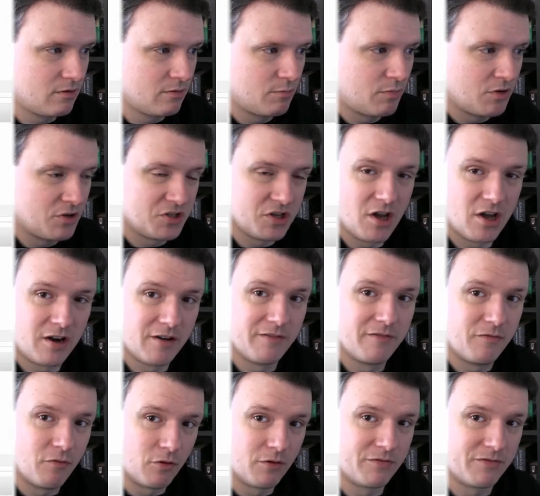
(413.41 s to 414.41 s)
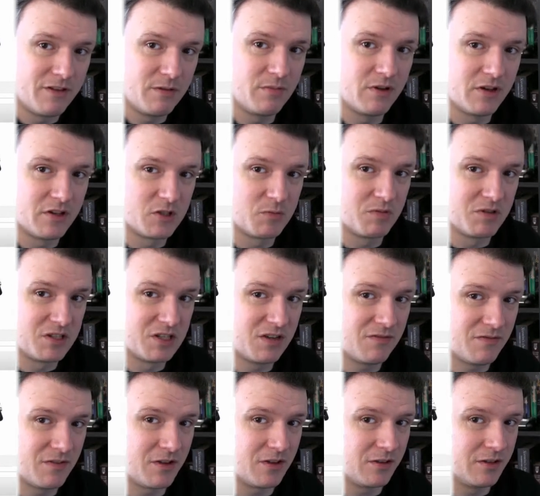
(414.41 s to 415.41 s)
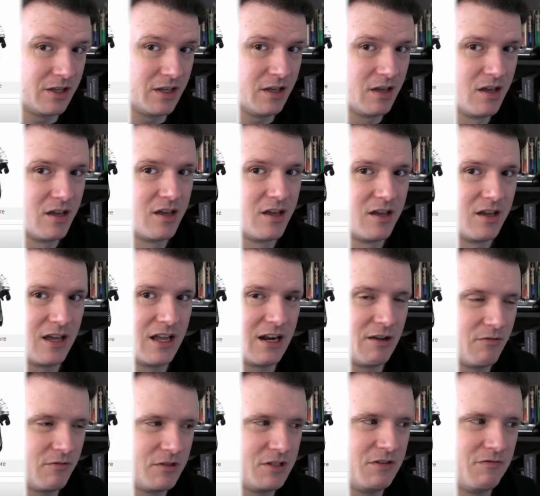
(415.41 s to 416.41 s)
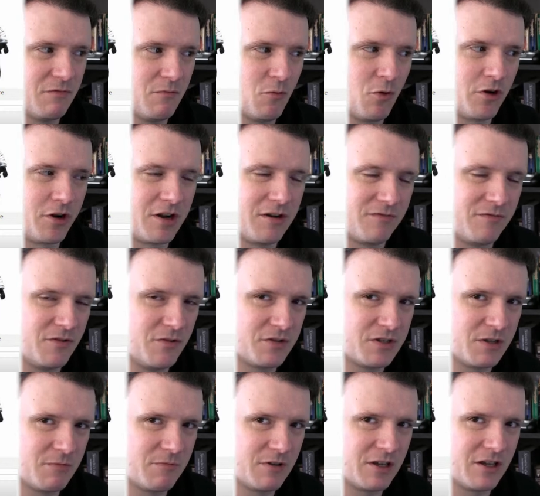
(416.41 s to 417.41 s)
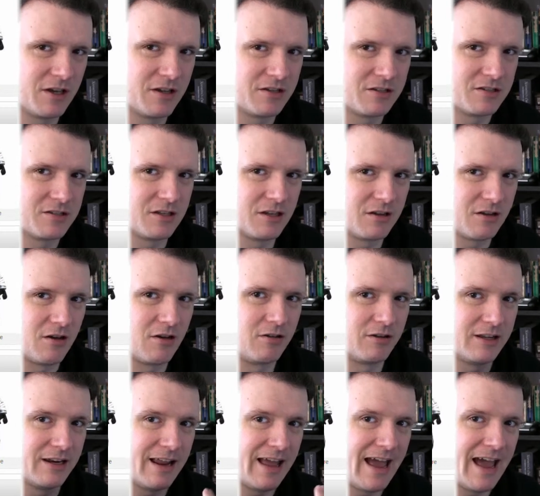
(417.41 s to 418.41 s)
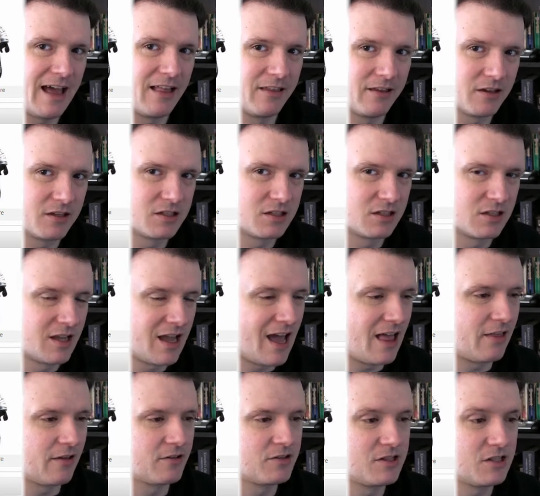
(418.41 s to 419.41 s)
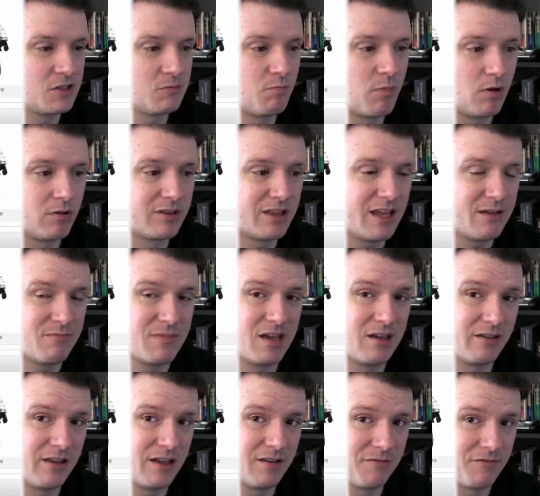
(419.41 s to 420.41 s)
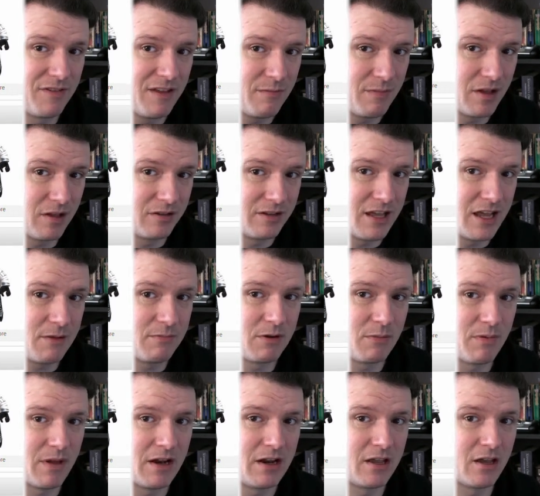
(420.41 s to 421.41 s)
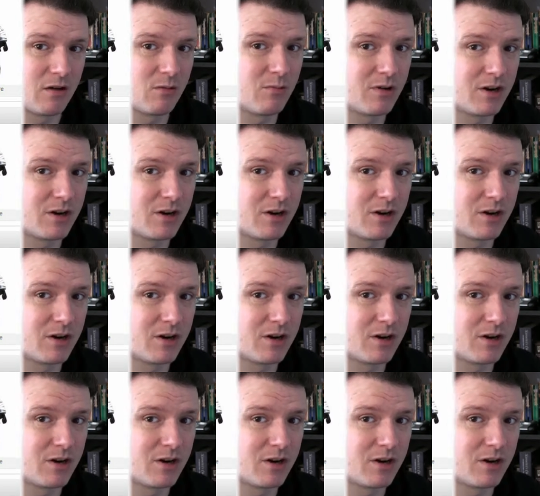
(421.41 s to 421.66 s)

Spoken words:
persona for female specifically, and it was even more confusing because they called it Alex. Alex is both a male and female name depending on